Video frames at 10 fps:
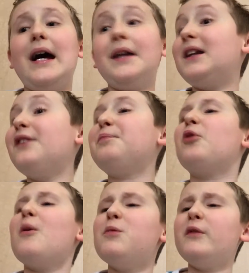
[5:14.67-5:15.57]
He's
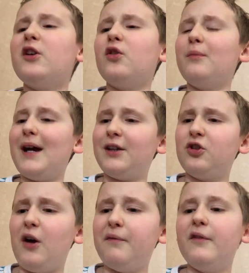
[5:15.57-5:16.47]
probably on my
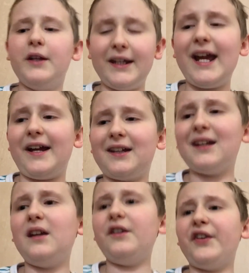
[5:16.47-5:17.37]
top. Yeah,
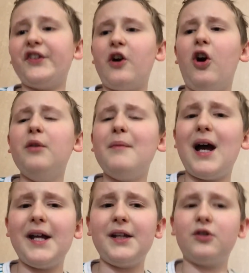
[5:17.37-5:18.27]
he is on
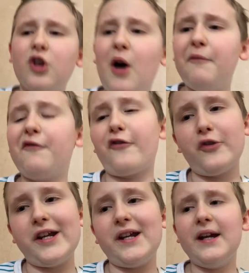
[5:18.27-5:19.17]
my top
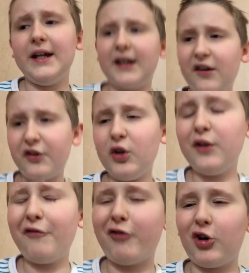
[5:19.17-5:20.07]
3. He's on
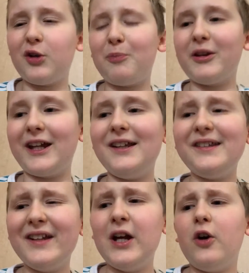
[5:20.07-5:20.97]
the 3rd
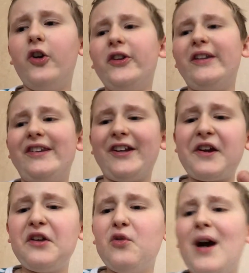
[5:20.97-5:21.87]
place. On the
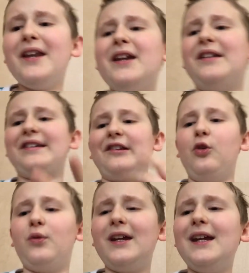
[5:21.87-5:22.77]
2nd one, it's
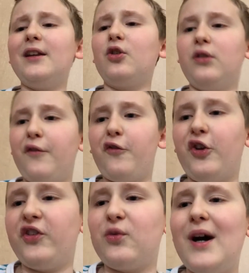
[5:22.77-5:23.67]
Loki, and on the
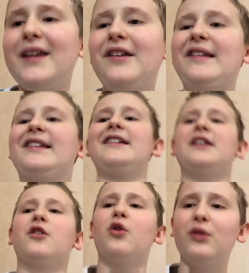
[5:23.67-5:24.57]
1st one, it's
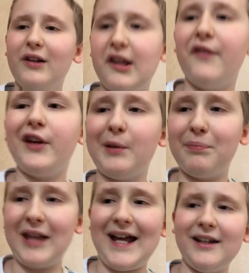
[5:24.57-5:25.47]
Ego, the living
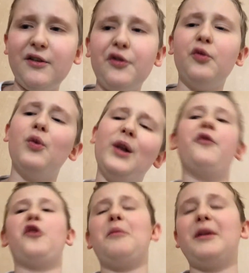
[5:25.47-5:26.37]
planet. Well,
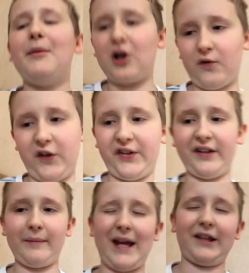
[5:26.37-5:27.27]
from the Marvel
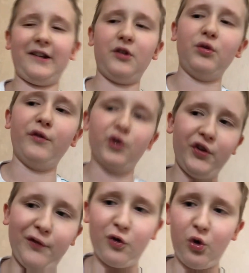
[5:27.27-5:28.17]
Cinematic
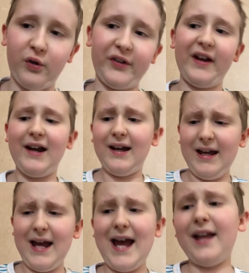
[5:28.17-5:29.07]
Universe, of course.
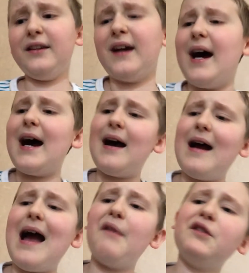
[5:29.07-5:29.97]
And
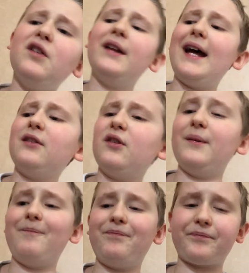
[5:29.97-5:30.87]
after that,
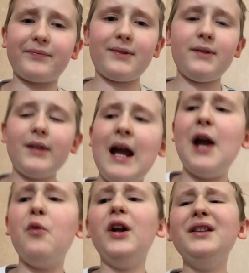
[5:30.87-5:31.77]

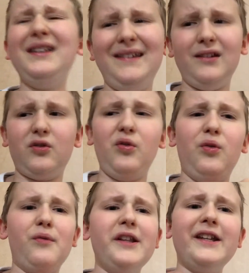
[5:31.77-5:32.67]
I want
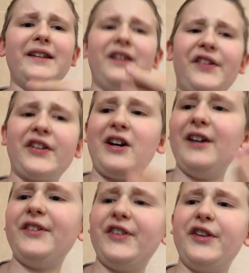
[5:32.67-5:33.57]
to really
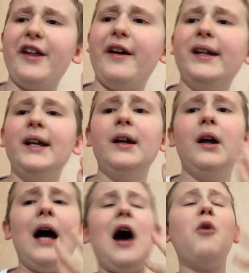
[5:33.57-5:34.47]
discuss
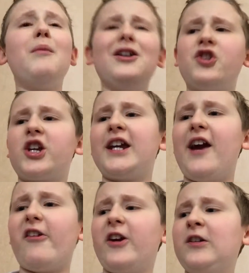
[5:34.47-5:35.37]
how much
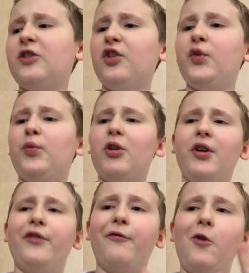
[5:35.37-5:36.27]
characters were
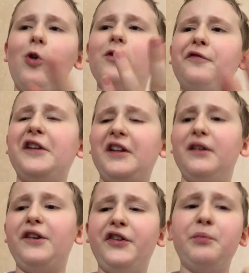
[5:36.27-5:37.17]
involved
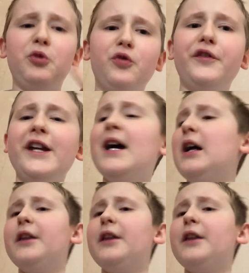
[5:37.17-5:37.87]
in this movie.